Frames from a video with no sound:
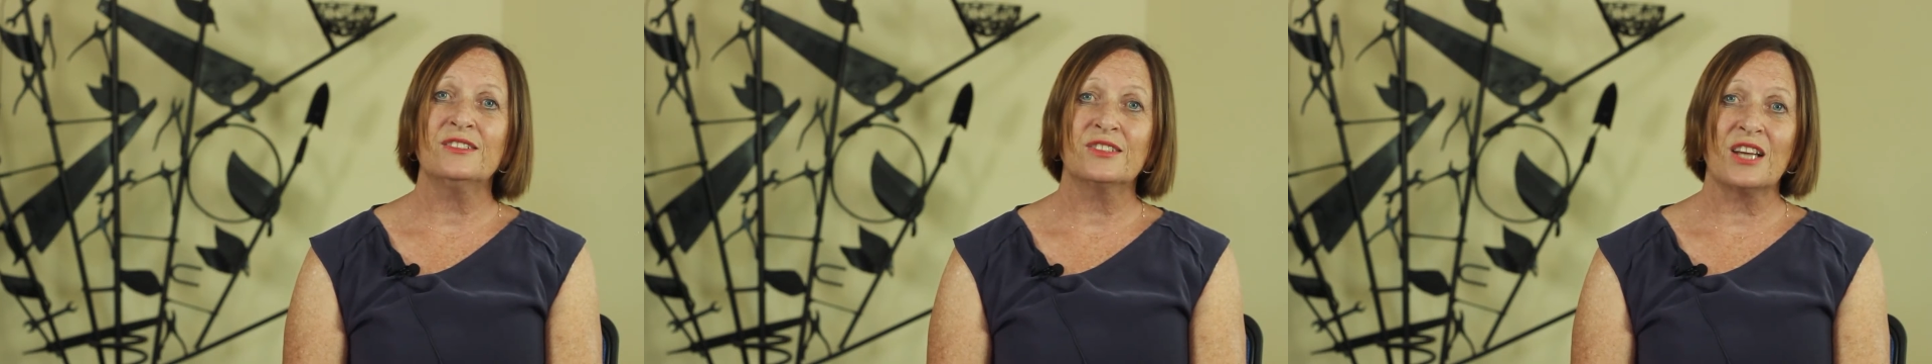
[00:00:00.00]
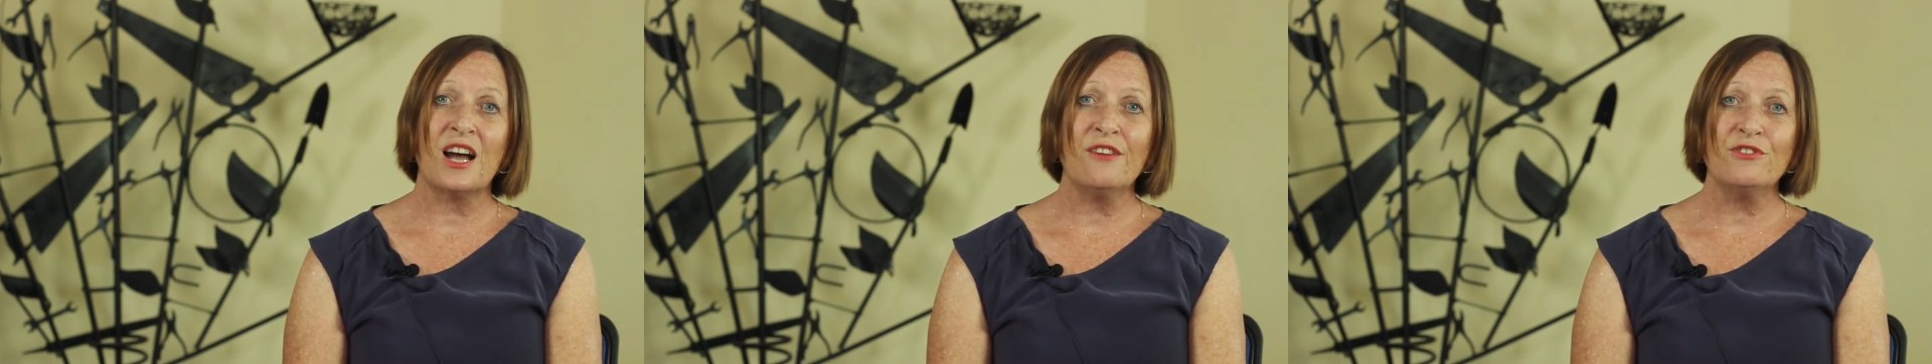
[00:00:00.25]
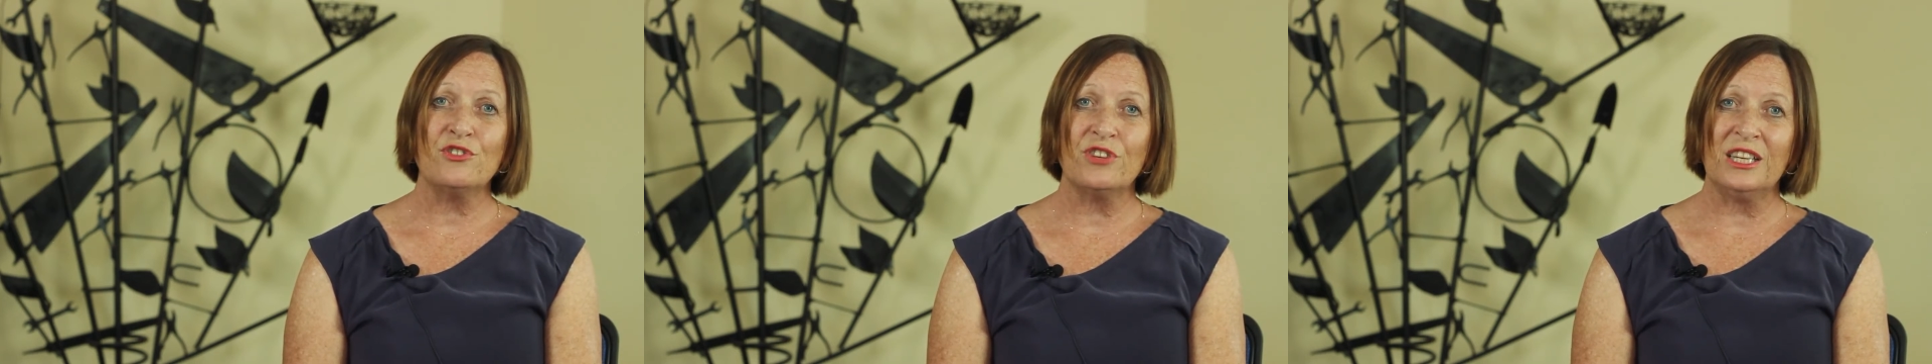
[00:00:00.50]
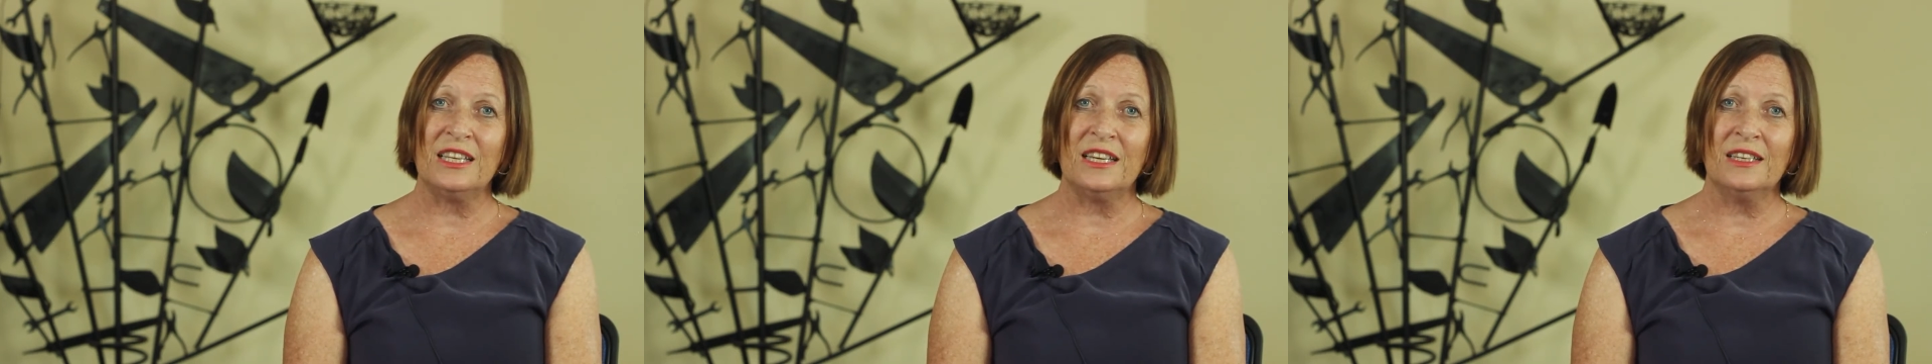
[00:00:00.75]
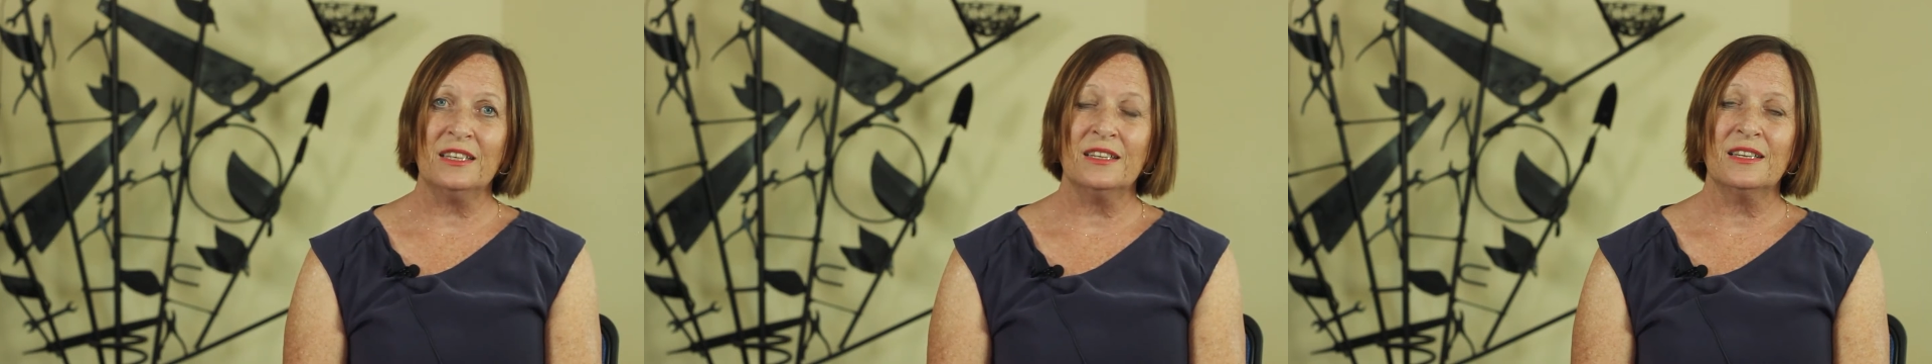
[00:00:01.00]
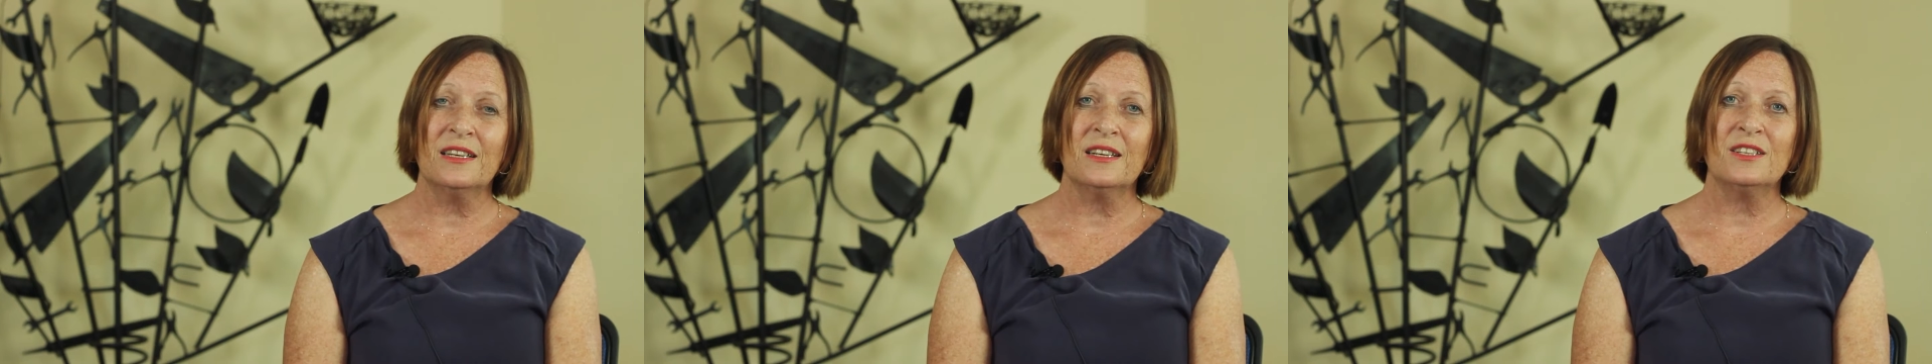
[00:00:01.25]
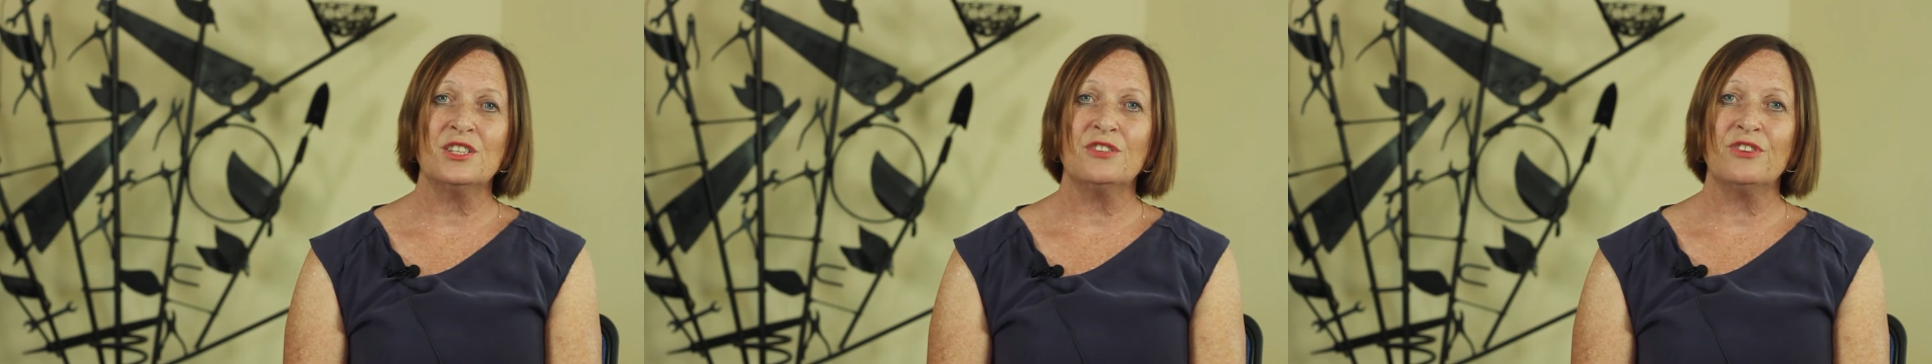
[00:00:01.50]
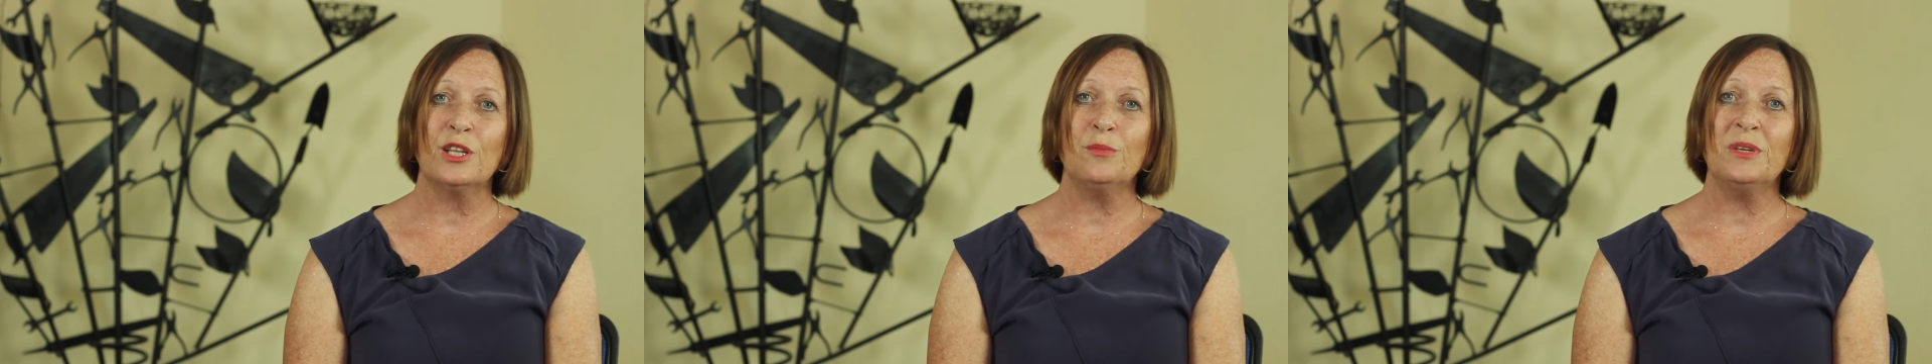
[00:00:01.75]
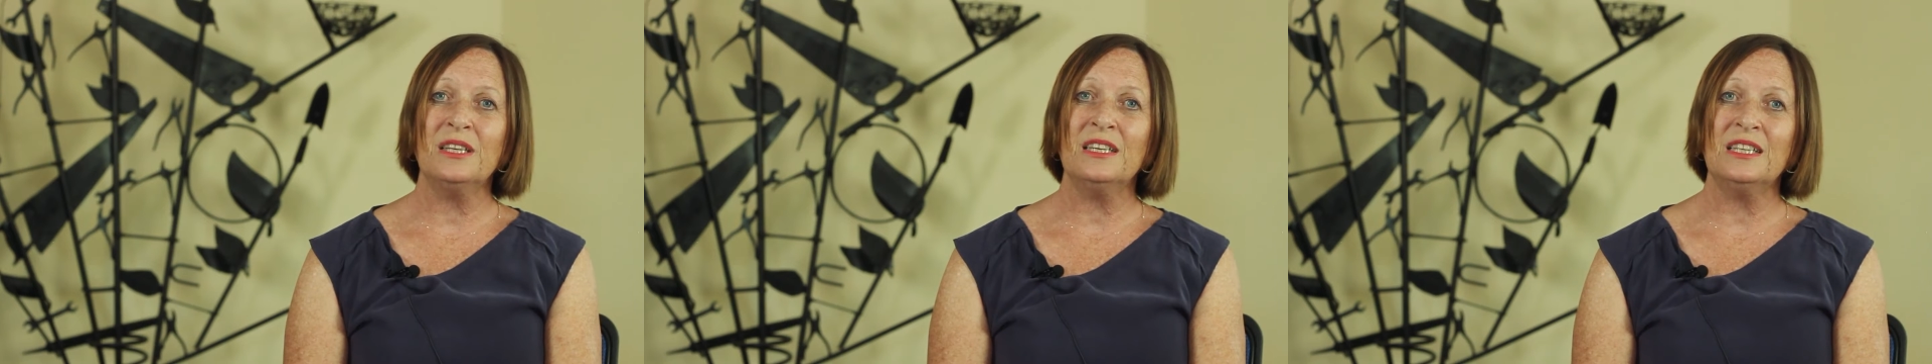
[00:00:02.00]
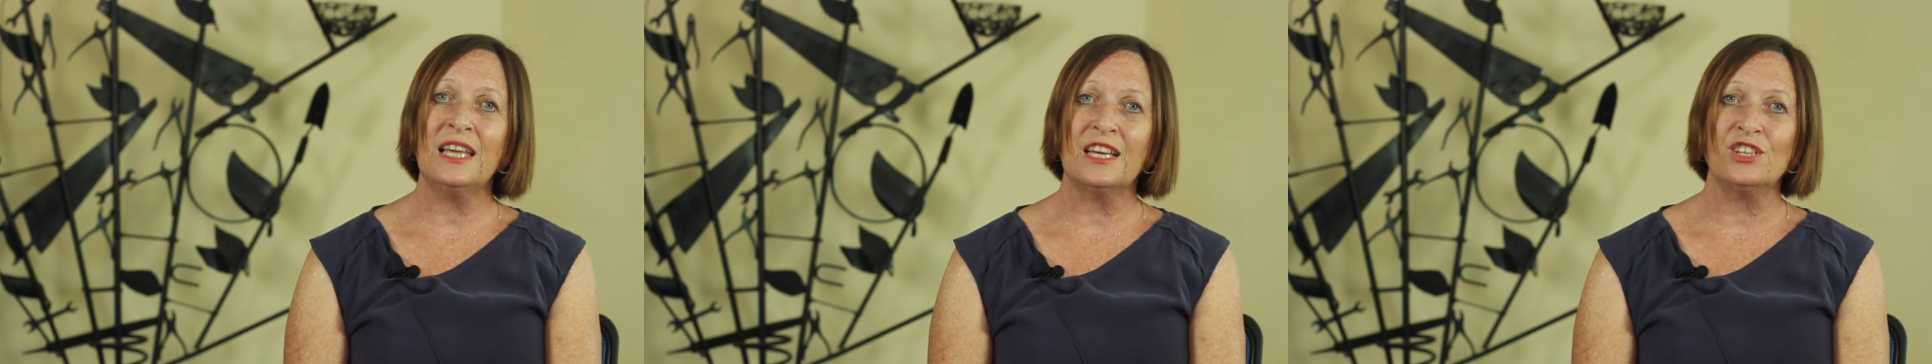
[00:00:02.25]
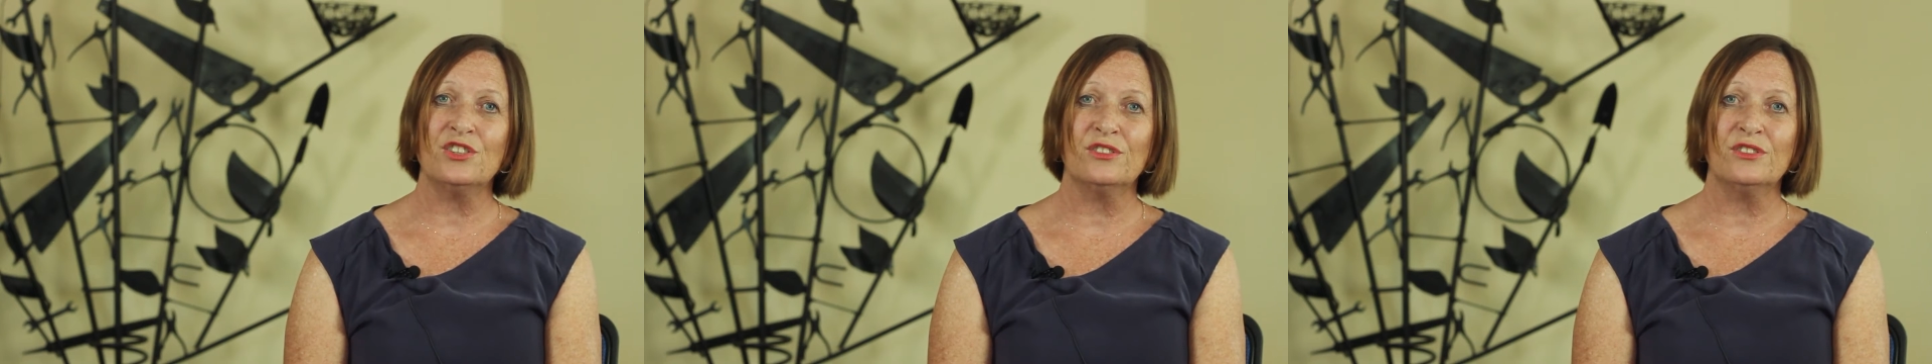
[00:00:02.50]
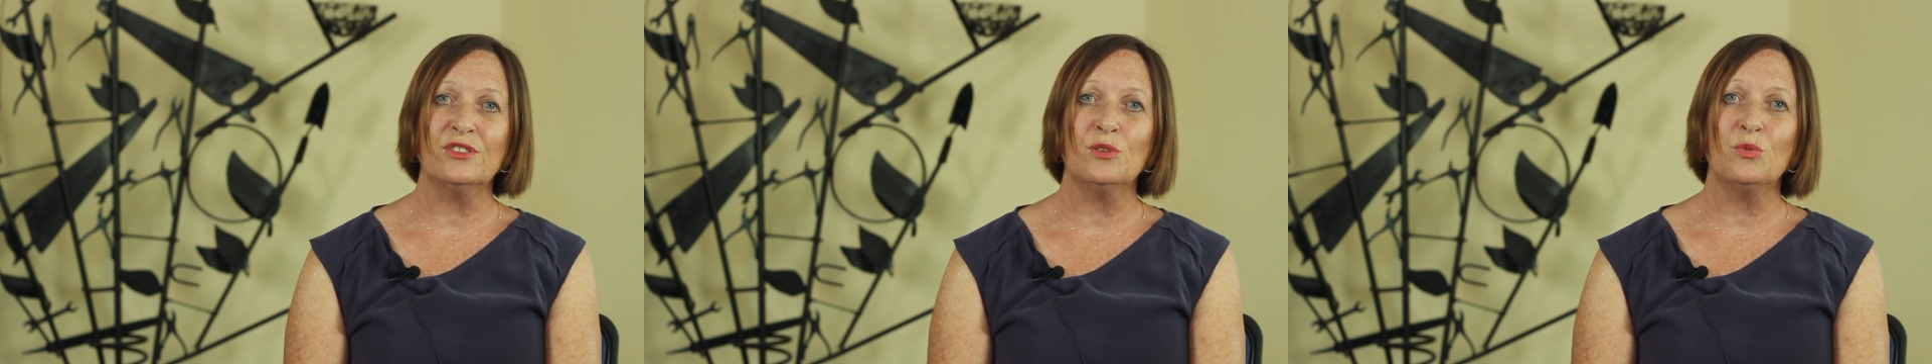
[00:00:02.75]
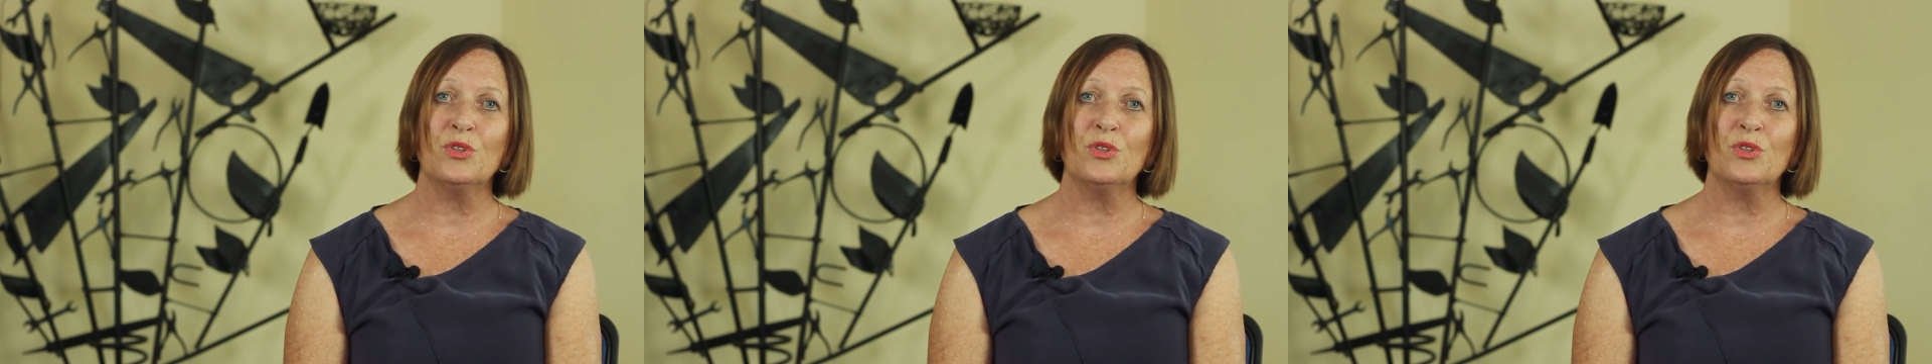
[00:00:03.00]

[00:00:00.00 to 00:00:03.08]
staff training, and developing connections